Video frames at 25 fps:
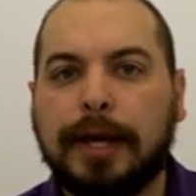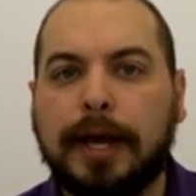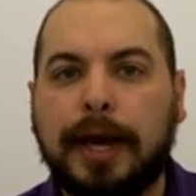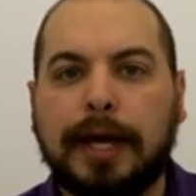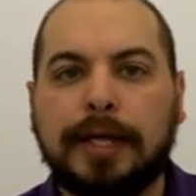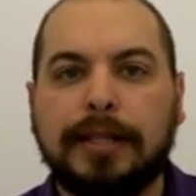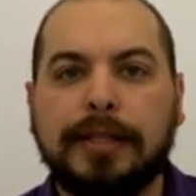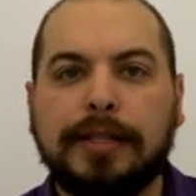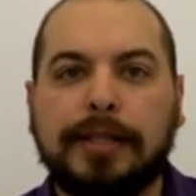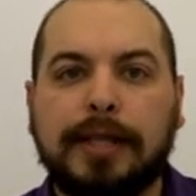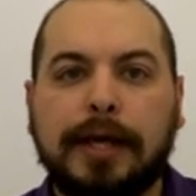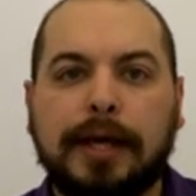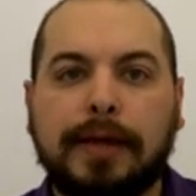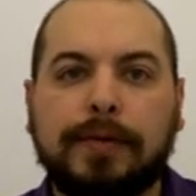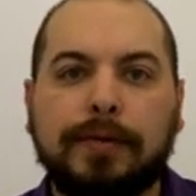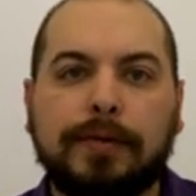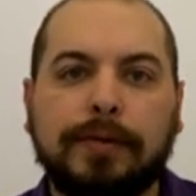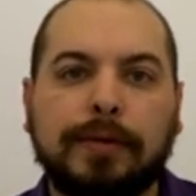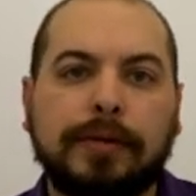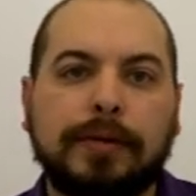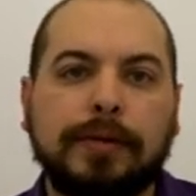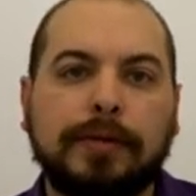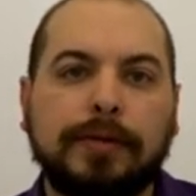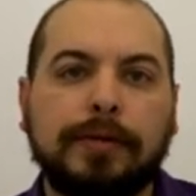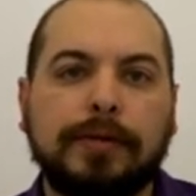and then
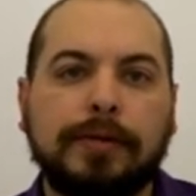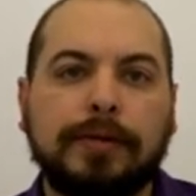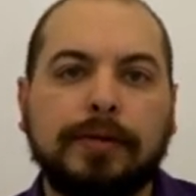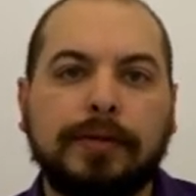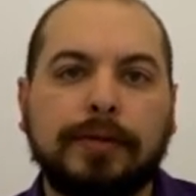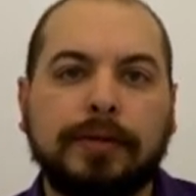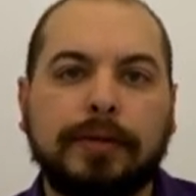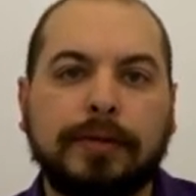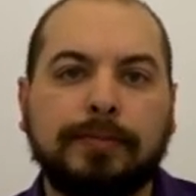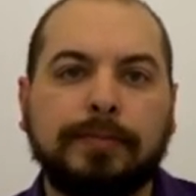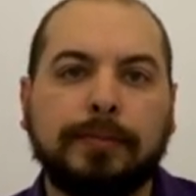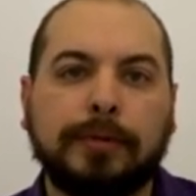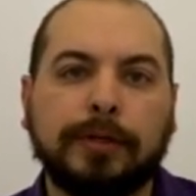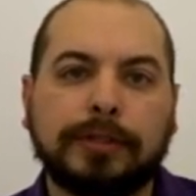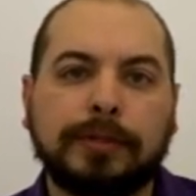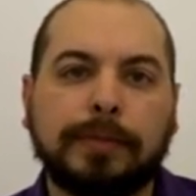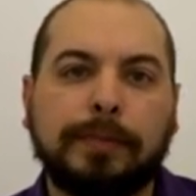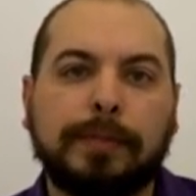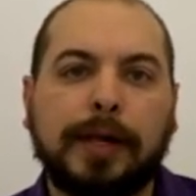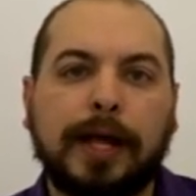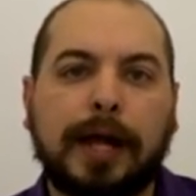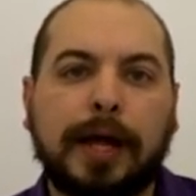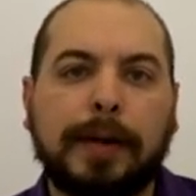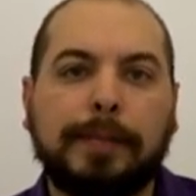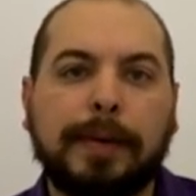
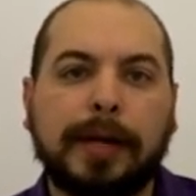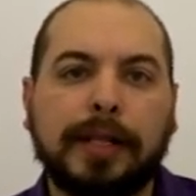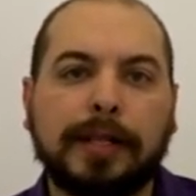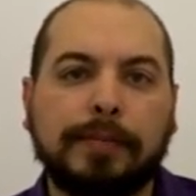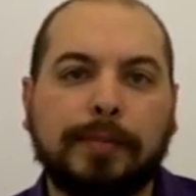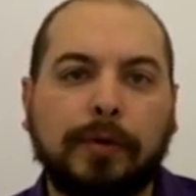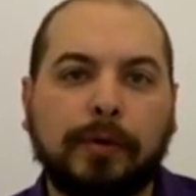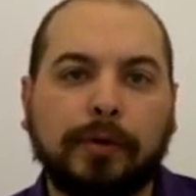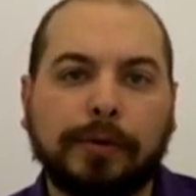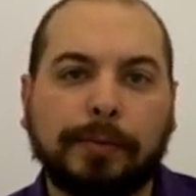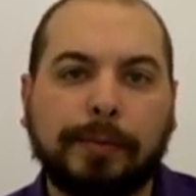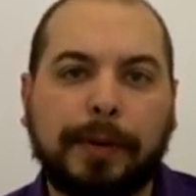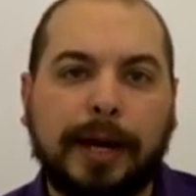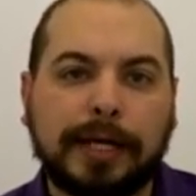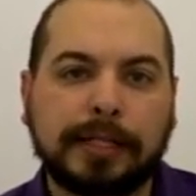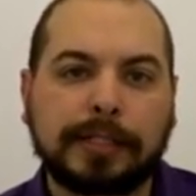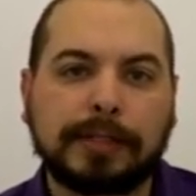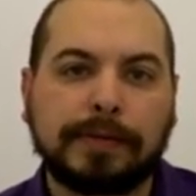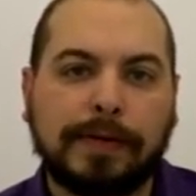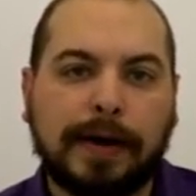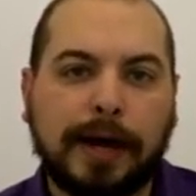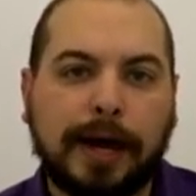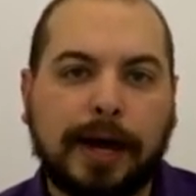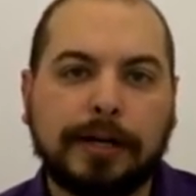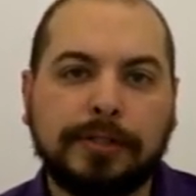multiply by the molar mass
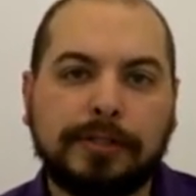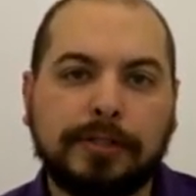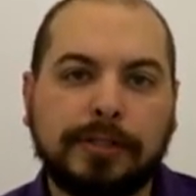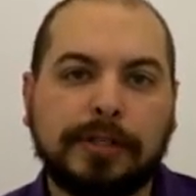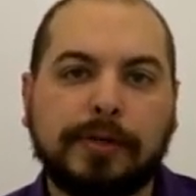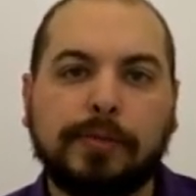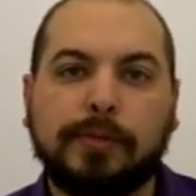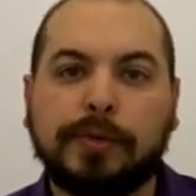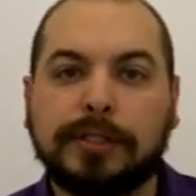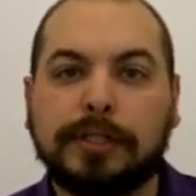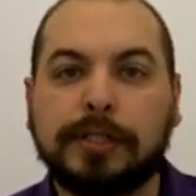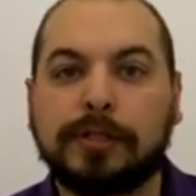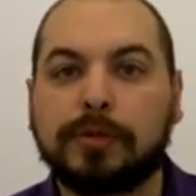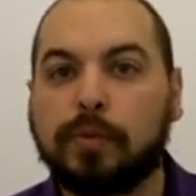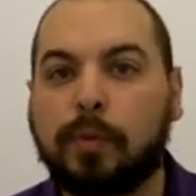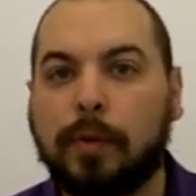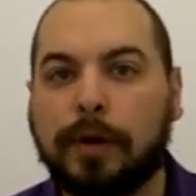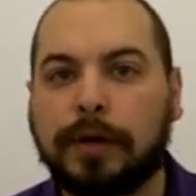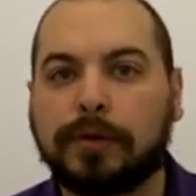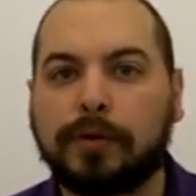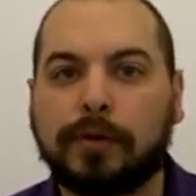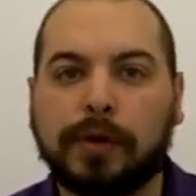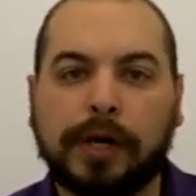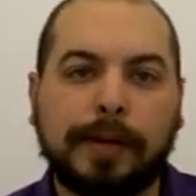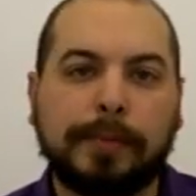of hydrogen, which is
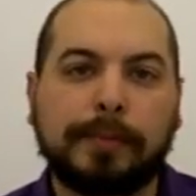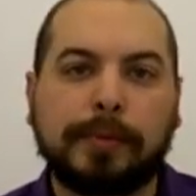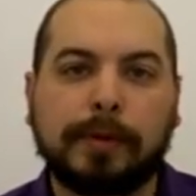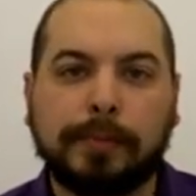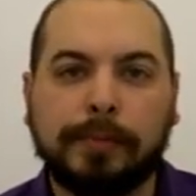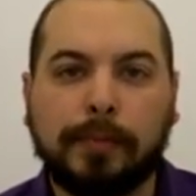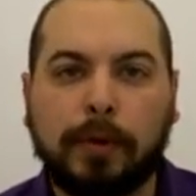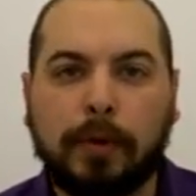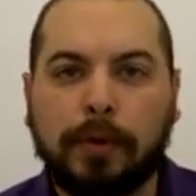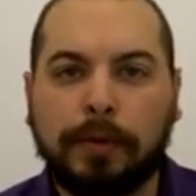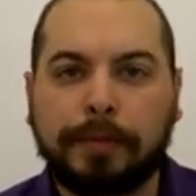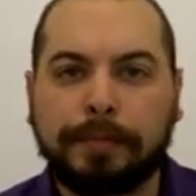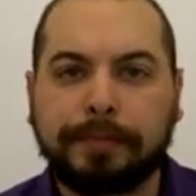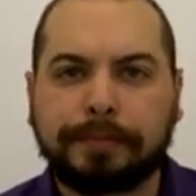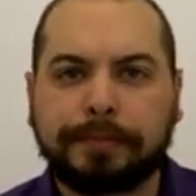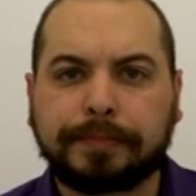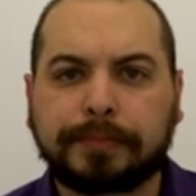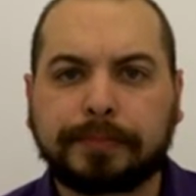1 gram per mole,